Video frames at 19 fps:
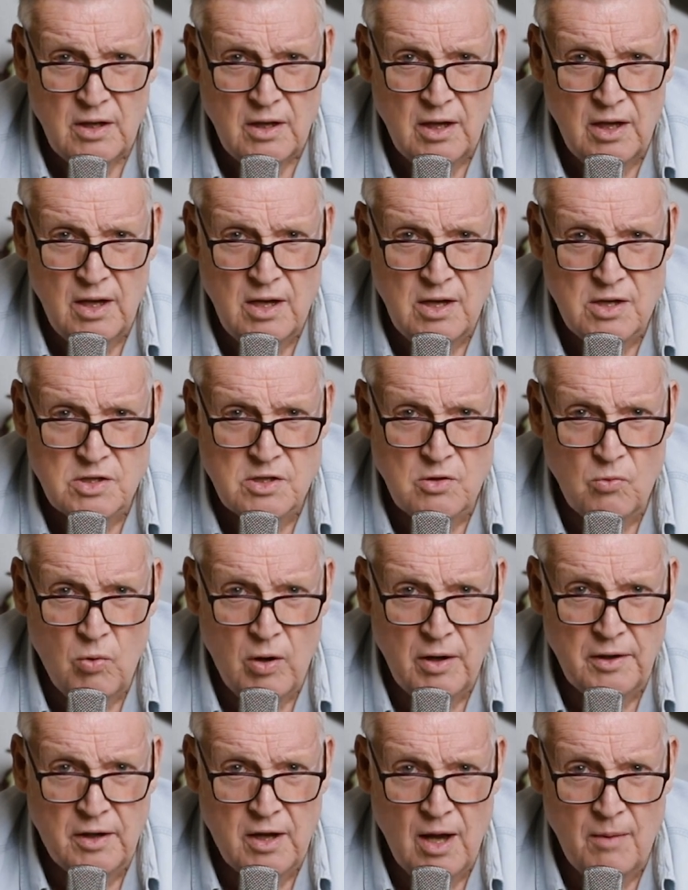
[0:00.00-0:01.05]
He is the
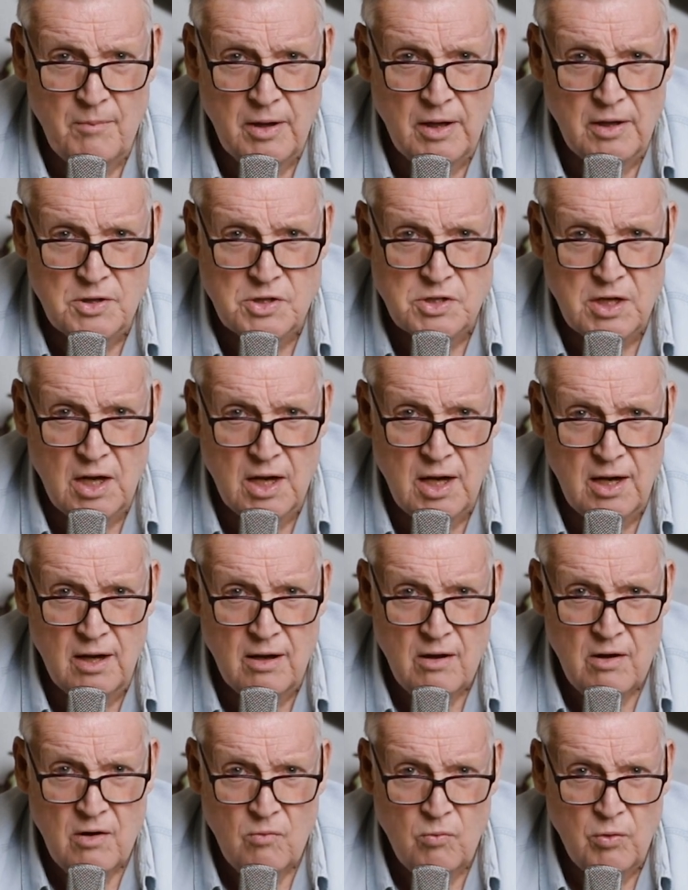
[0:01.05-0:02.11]
one coming and saying,
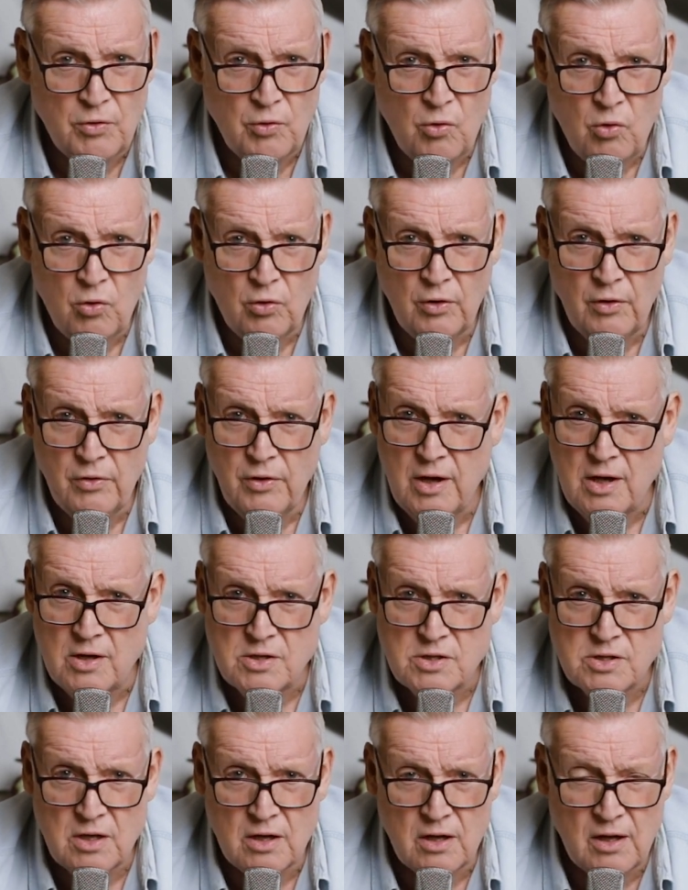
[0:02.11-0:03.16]
with all of
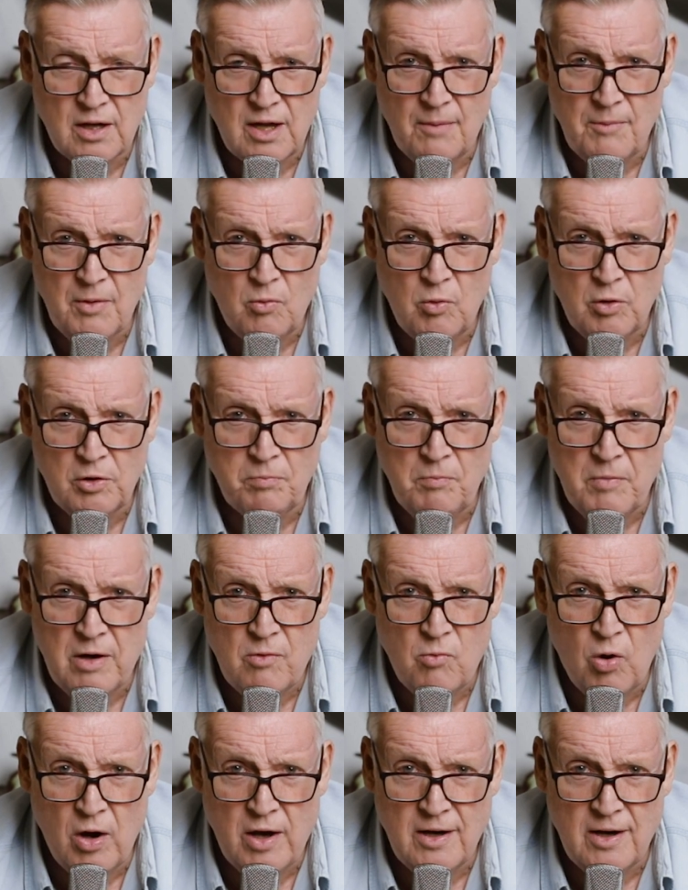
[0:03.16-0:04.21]
these that are coming with me
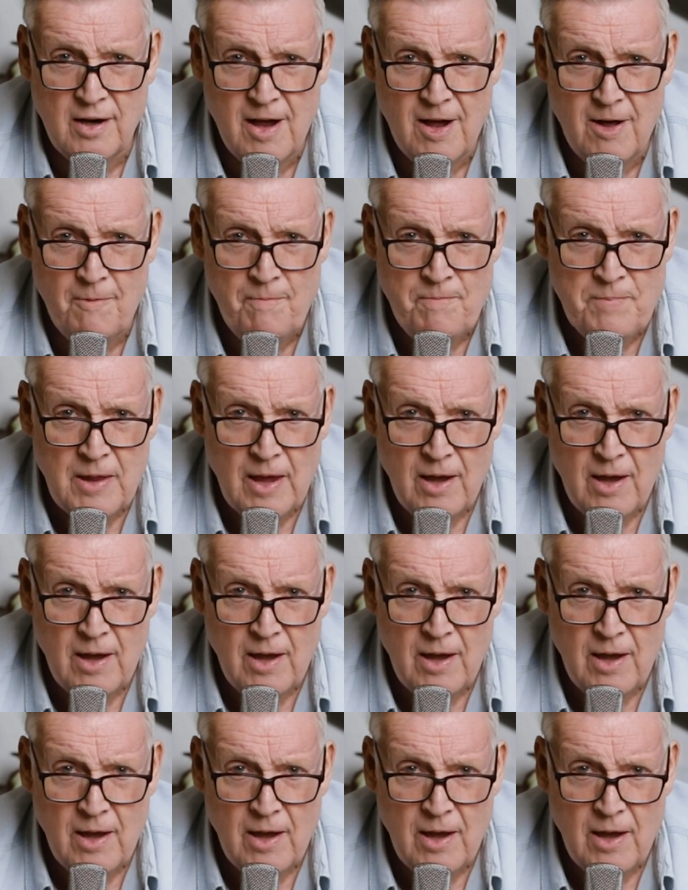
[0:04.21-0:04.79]
right now,